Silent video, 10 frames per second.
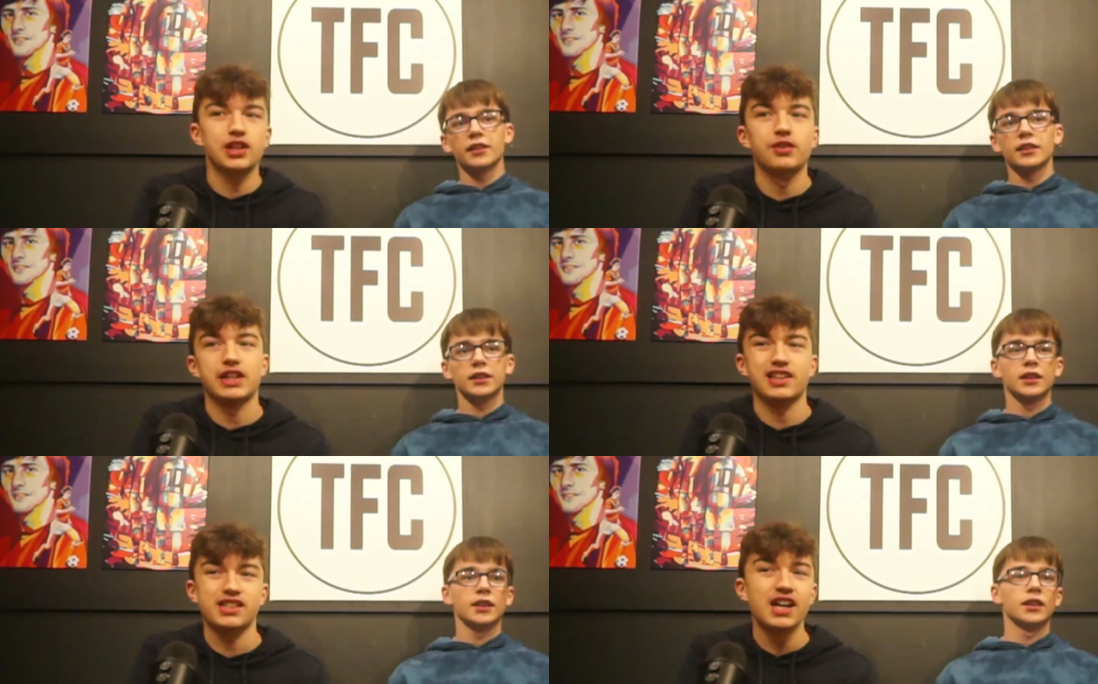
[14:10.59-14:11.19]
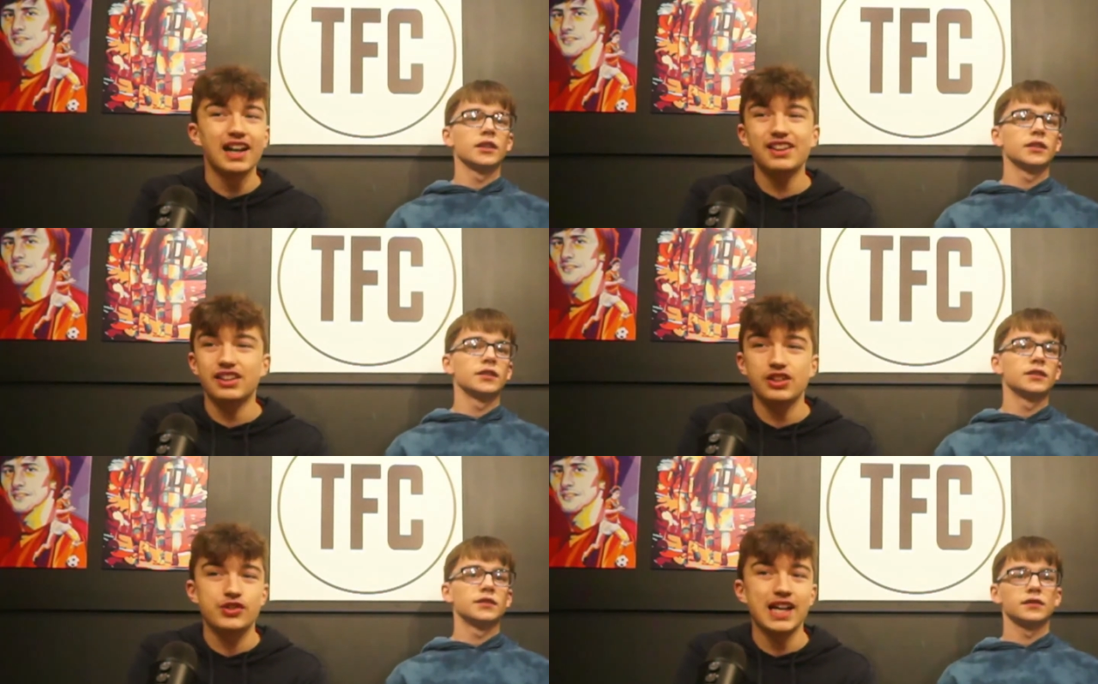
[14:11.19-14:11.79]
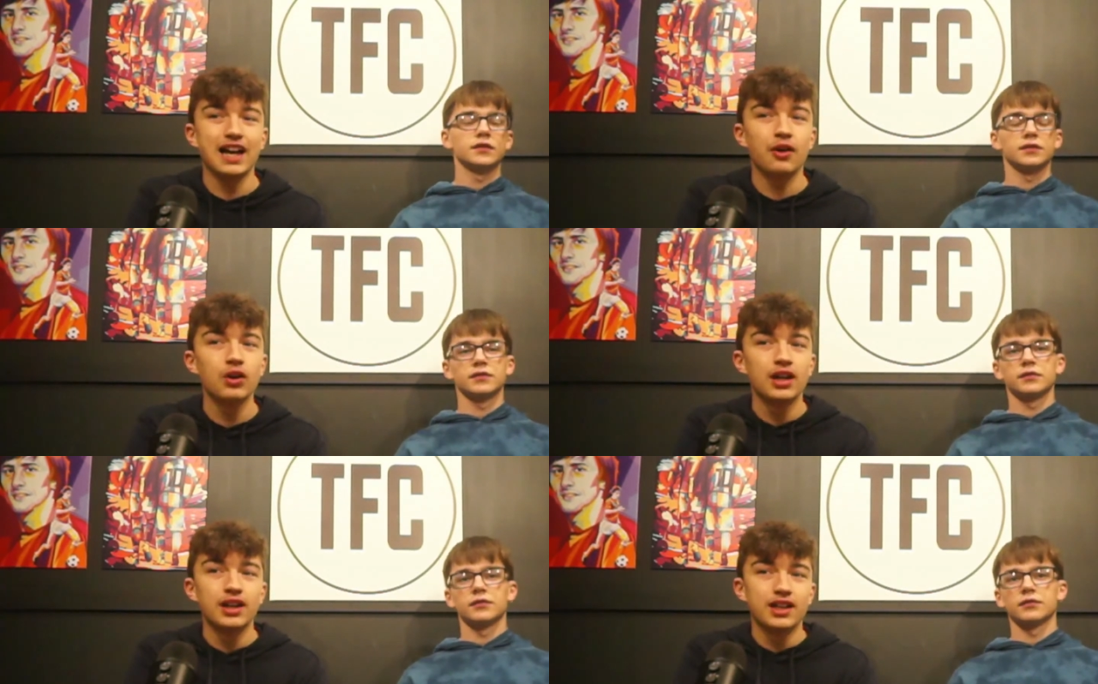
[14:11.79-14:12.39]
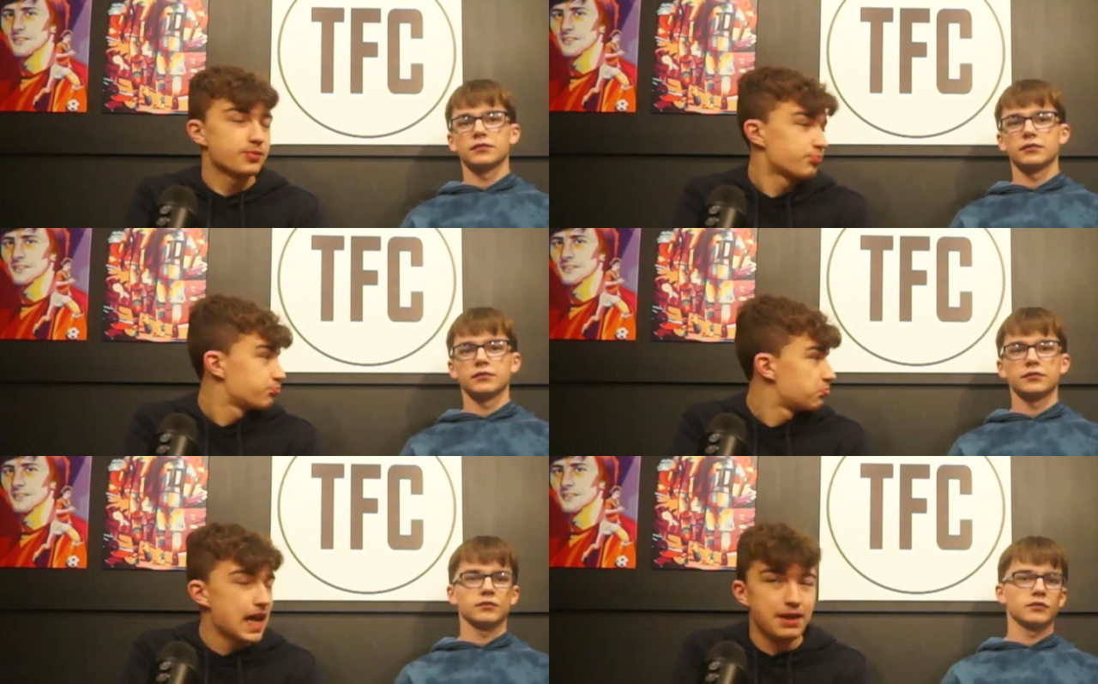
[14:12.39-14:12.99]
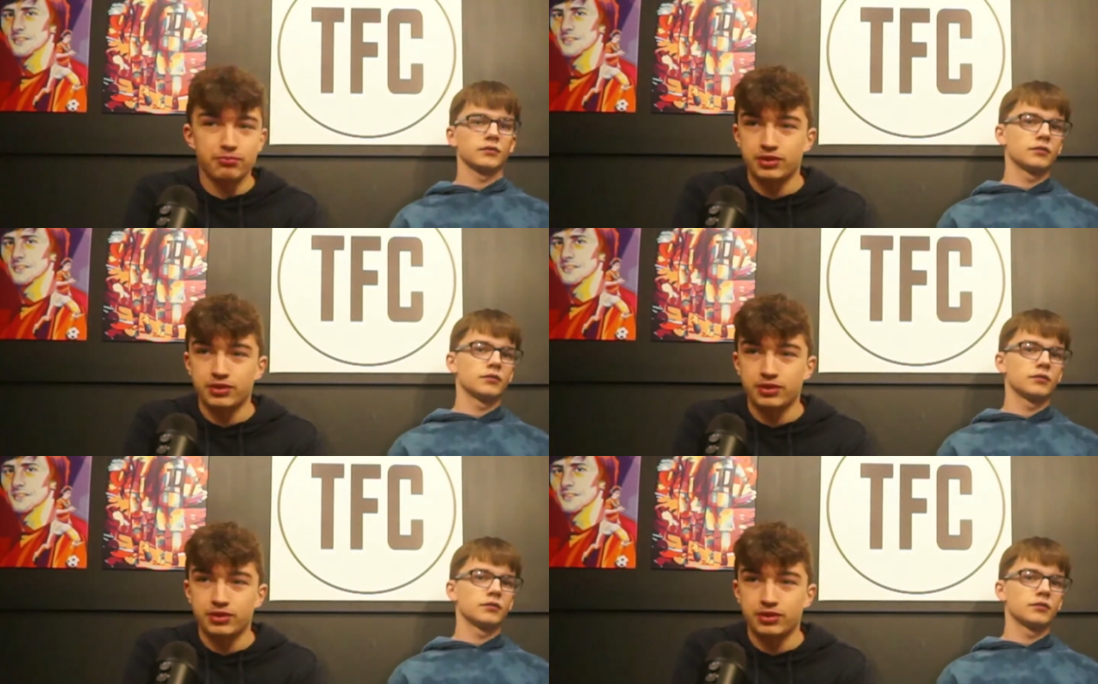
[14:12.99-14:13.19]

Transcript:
Speaker 1: ridiculous. In the UCL, it's, it's